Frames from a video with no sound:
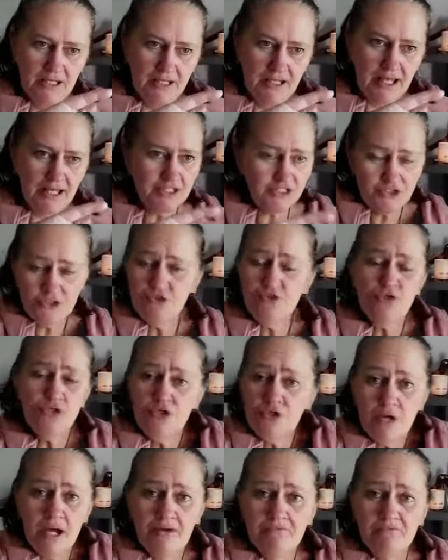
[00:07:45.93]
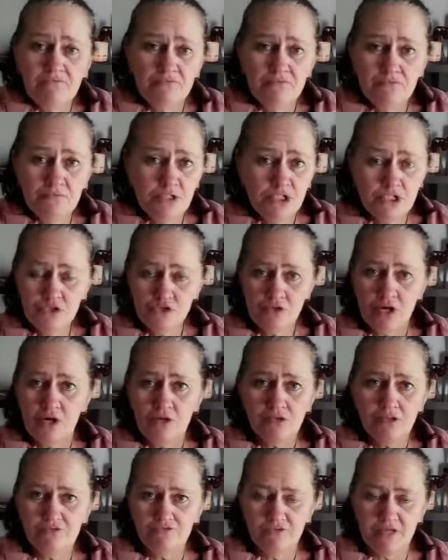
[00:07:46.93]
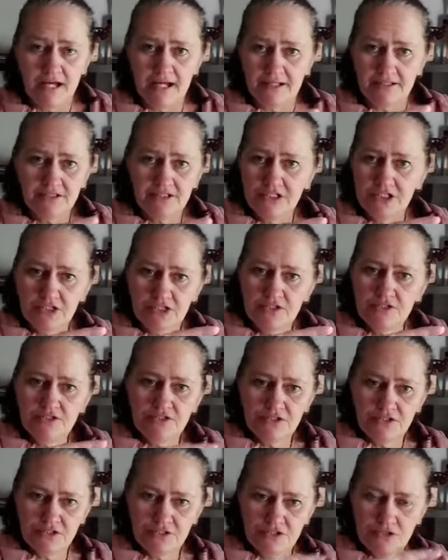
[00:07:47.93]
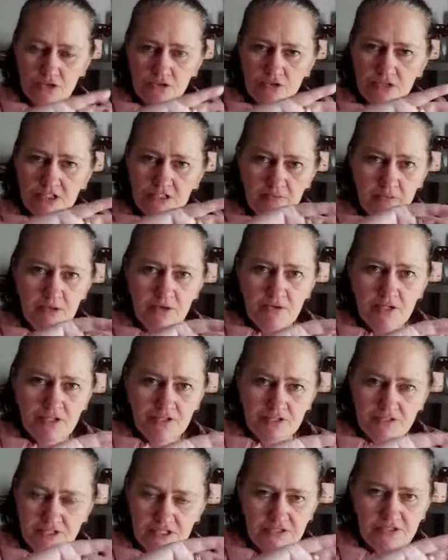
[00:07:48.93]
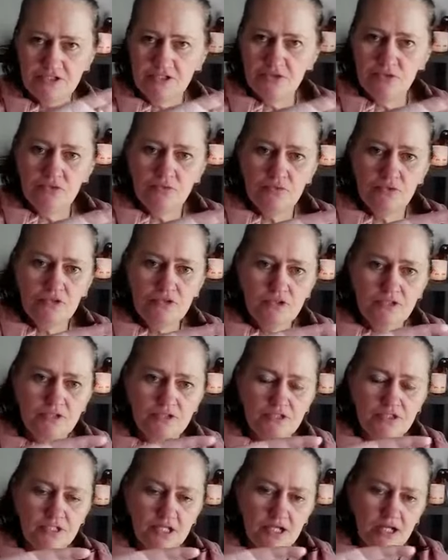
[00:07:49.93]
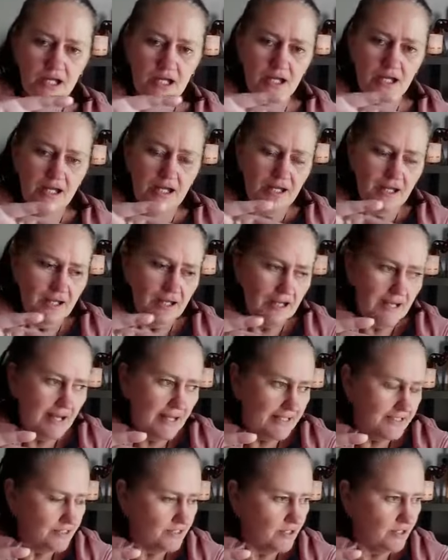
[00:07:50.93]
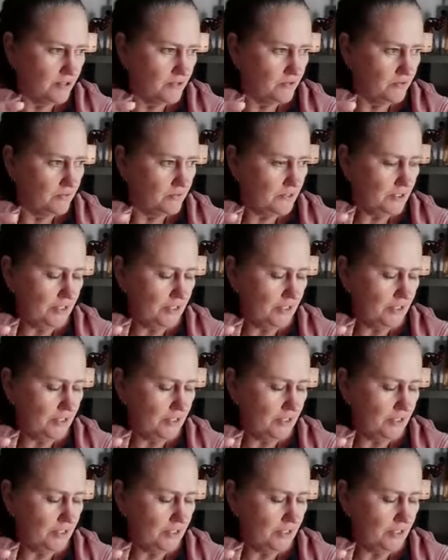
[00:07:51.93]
and you have control of that. You know, this is your experience, these are your words. So